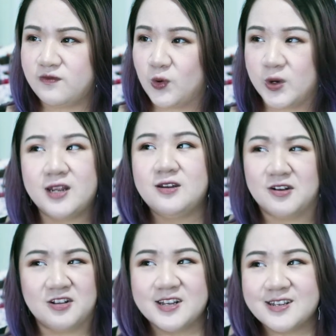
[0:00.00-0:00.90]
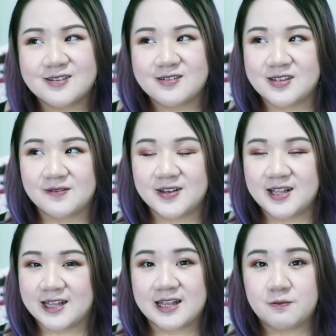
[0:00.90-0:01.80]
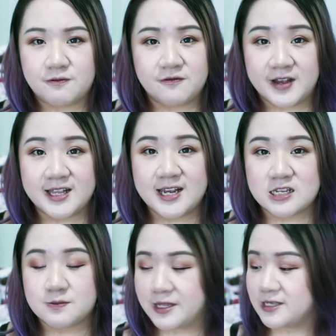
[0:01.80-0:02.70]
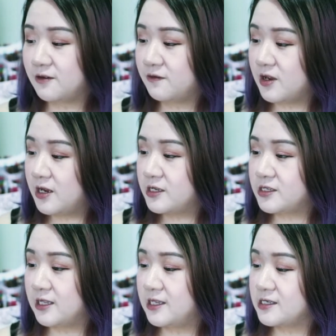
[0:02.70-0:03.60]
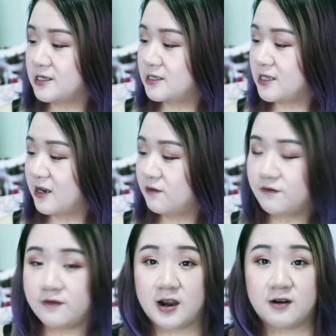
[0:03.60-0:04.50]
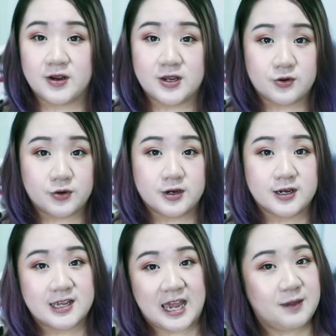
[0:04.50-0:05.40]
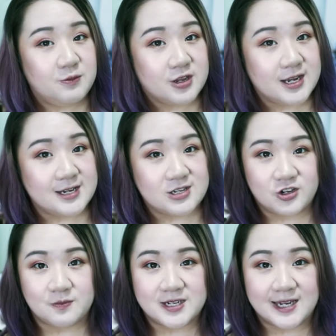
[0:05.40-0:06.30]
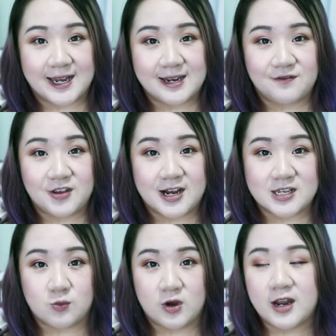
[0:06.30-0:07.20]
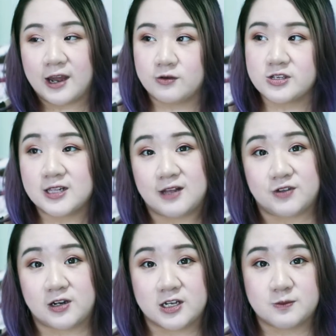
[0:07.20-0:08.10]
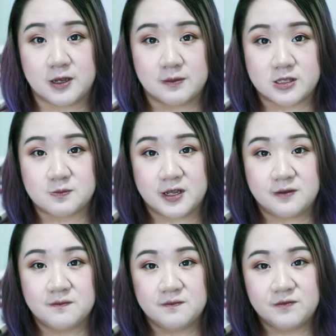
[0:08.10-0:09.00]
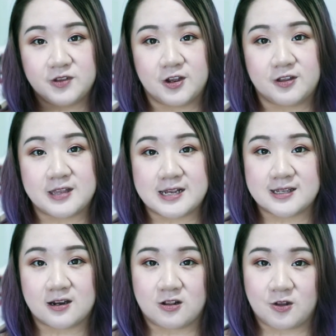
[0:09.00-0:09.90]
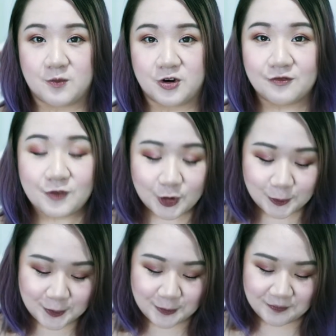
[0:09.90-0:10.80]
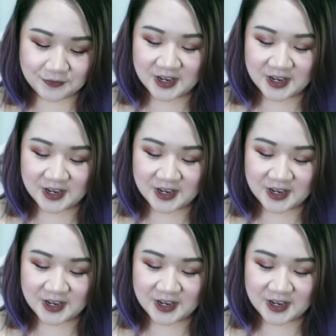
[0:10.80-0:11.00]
$40 or something. Like they're fairly expensive. So this is like a very good K-beauty dupe to that if you guys want. I also love the NARS pigments, but yeah, these are a lot more affordable.